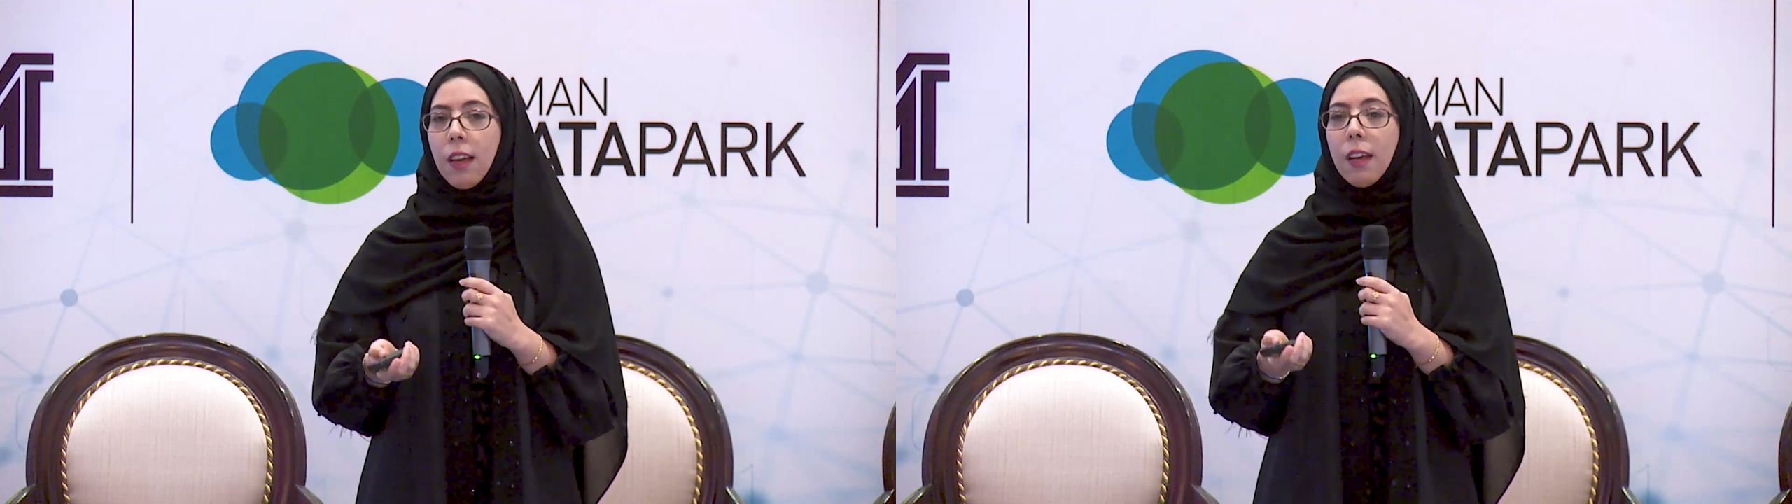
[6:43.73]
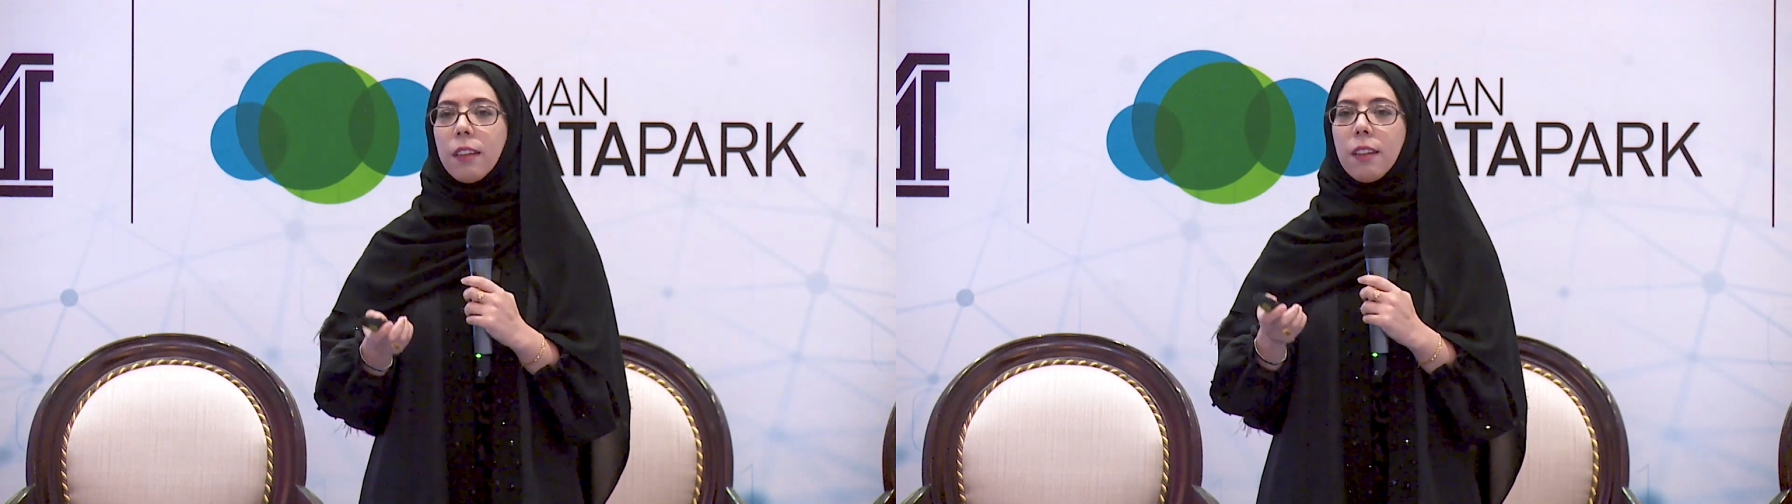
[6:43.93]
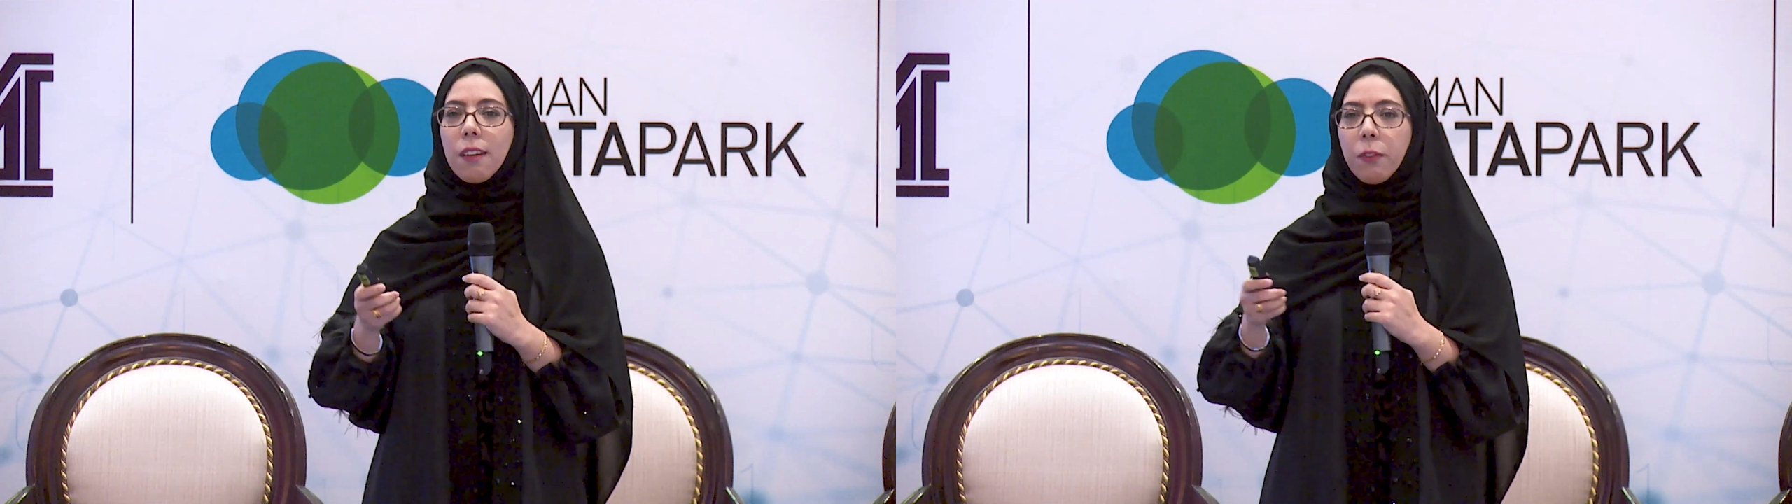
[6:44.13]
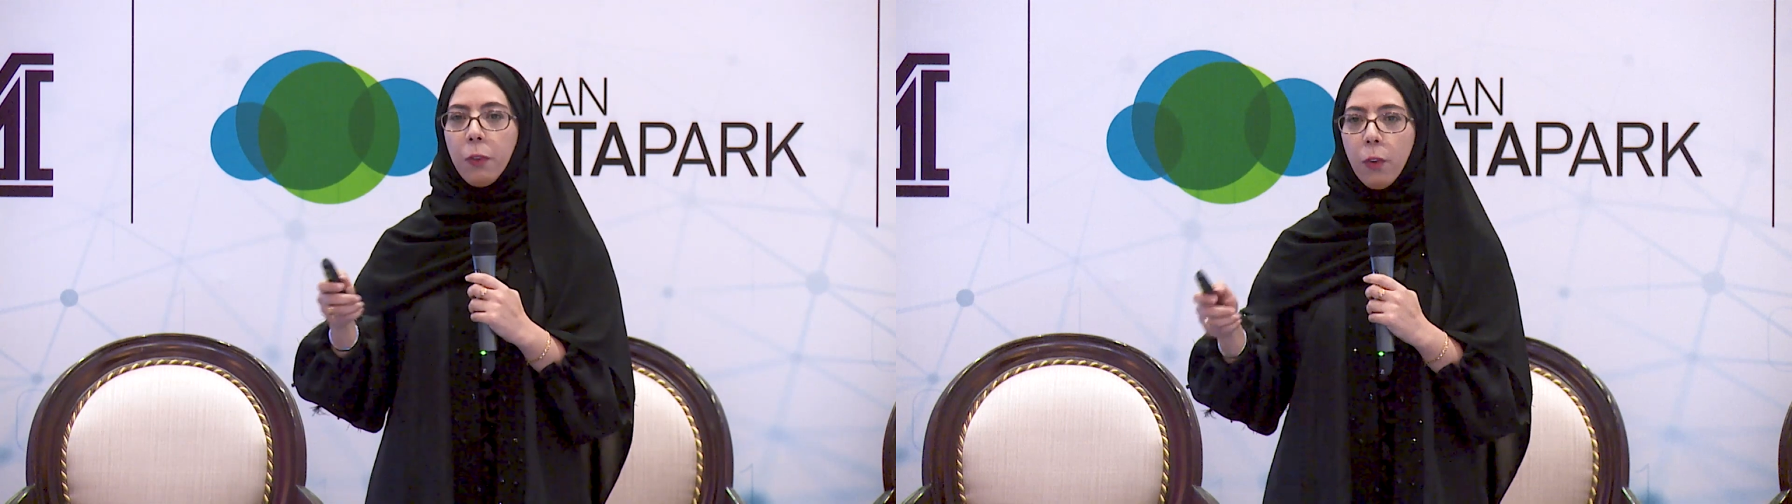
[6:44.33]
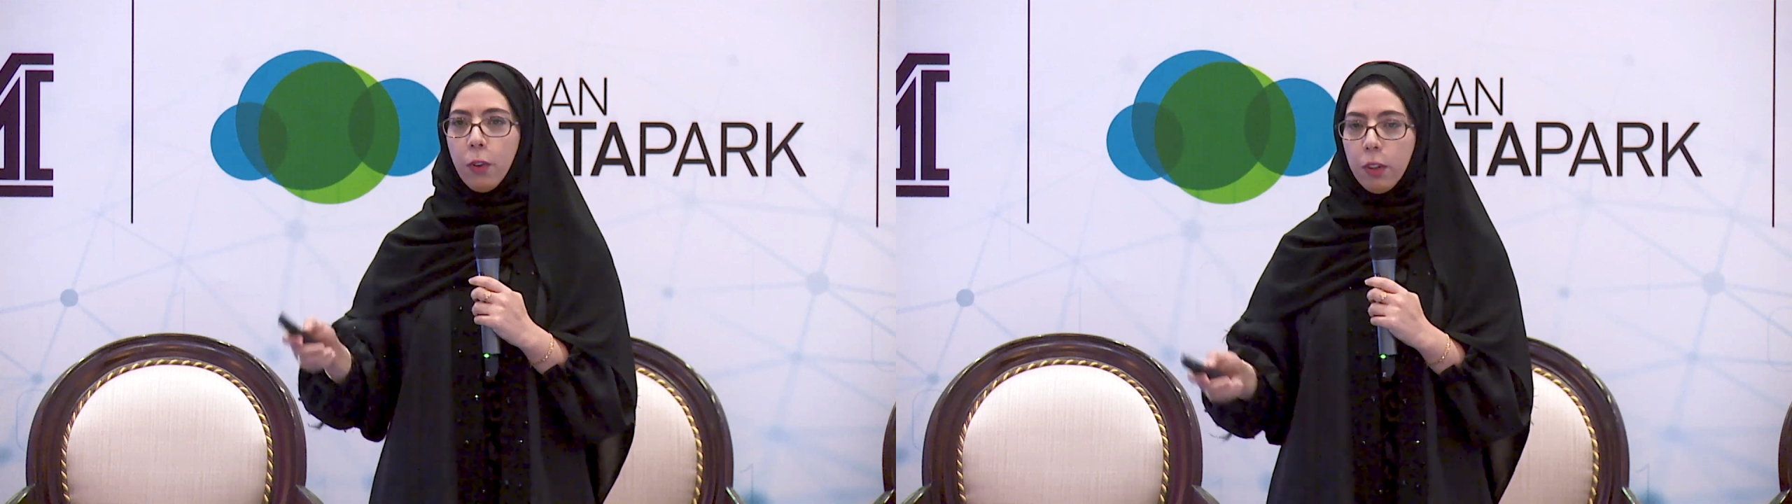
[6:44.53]
And
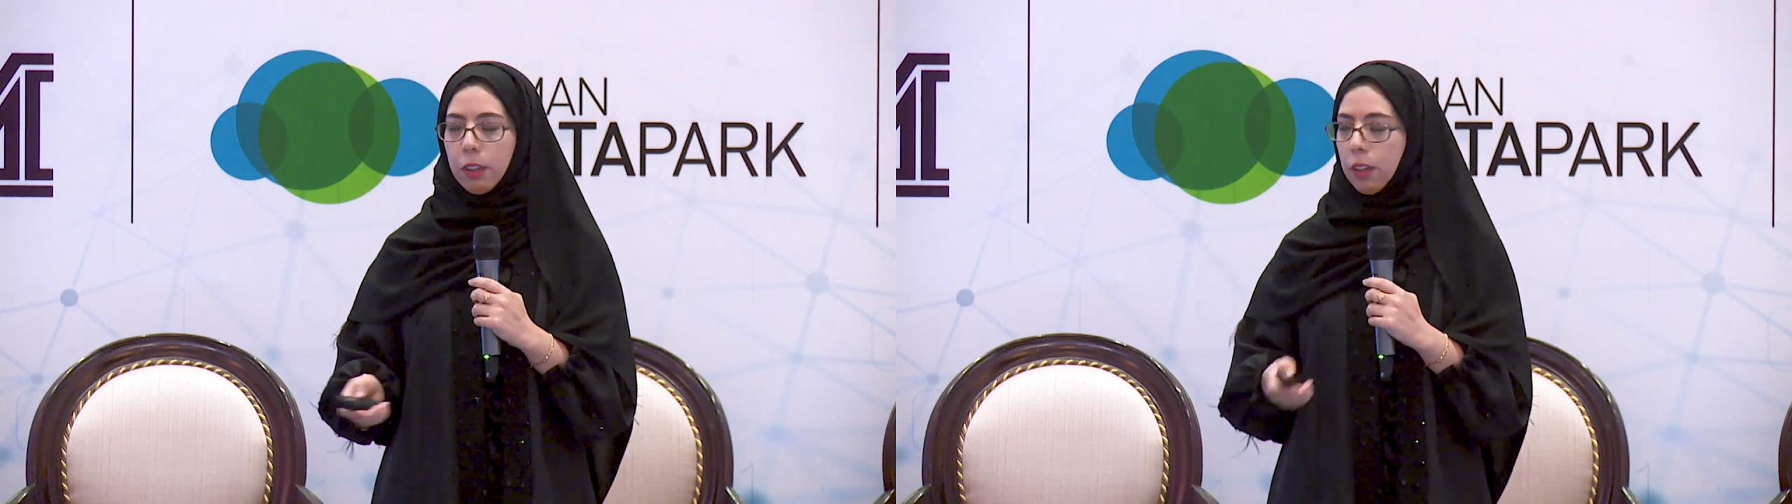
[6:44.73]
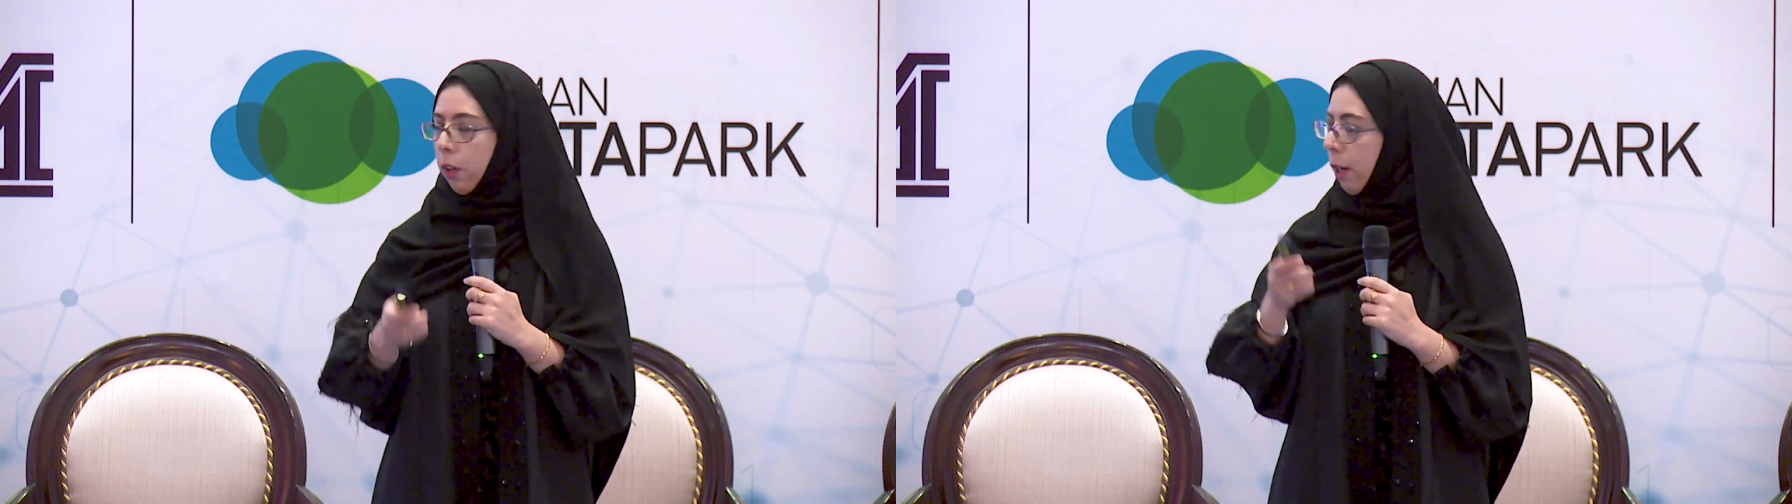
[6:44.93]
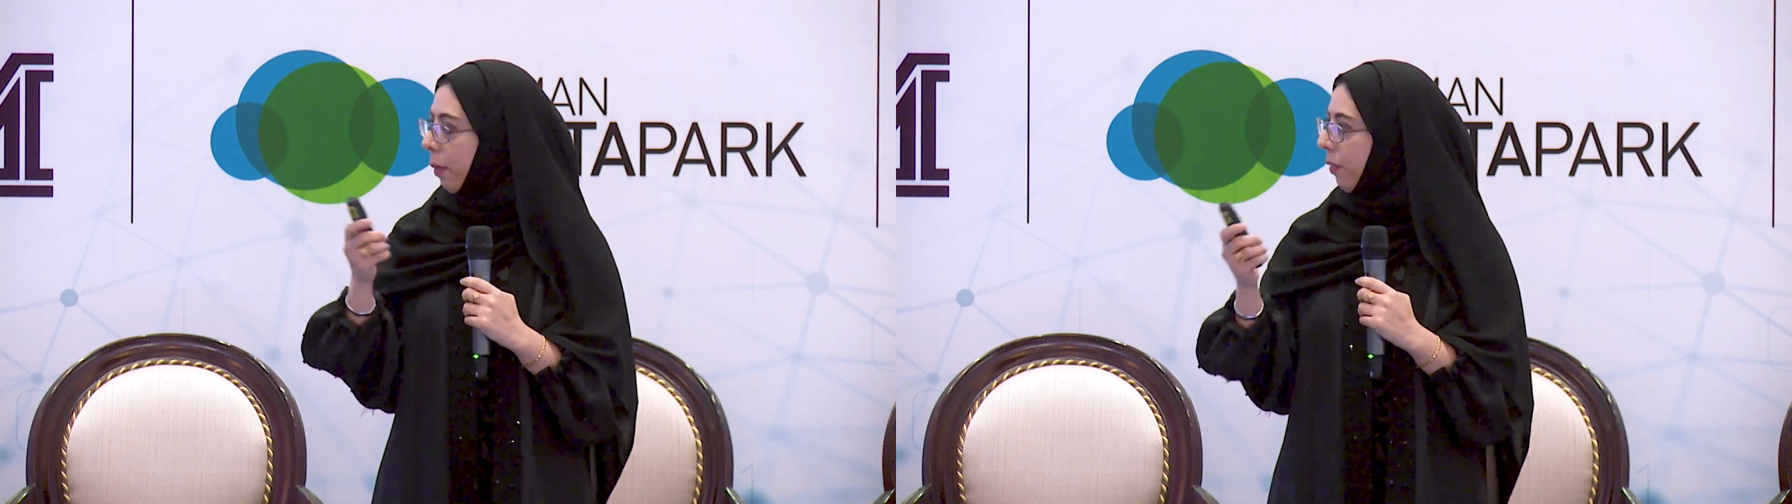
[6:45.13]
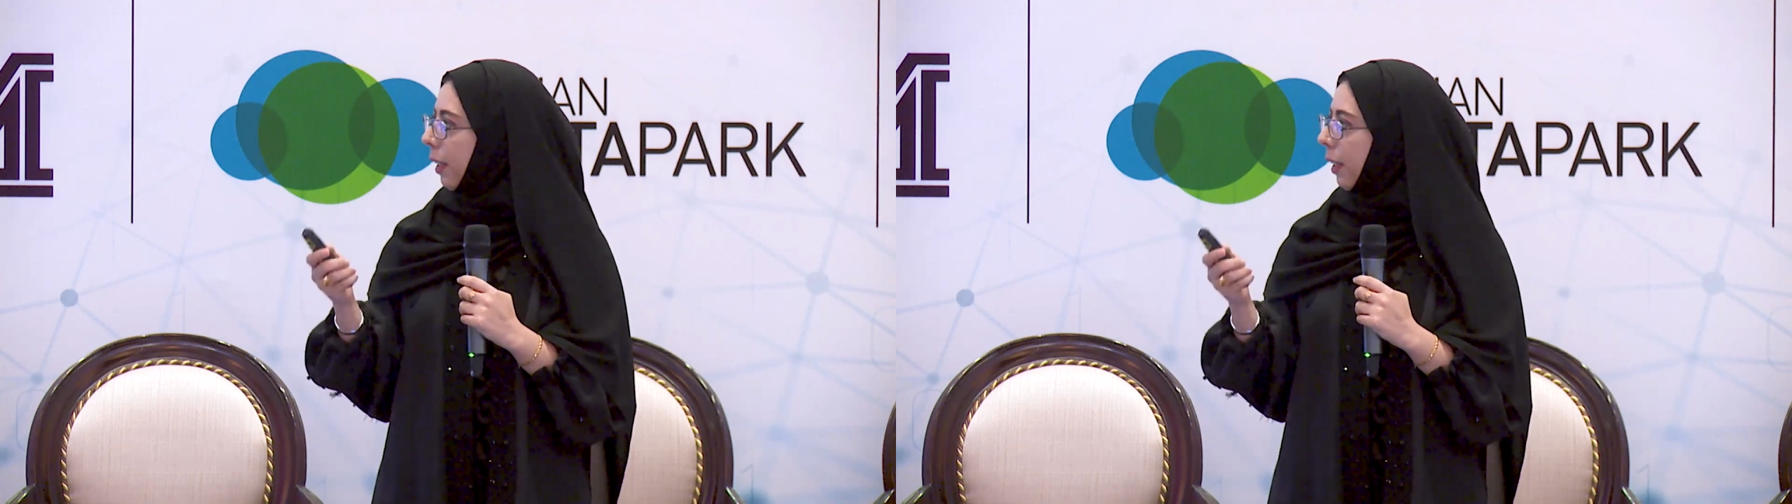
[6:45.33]
all above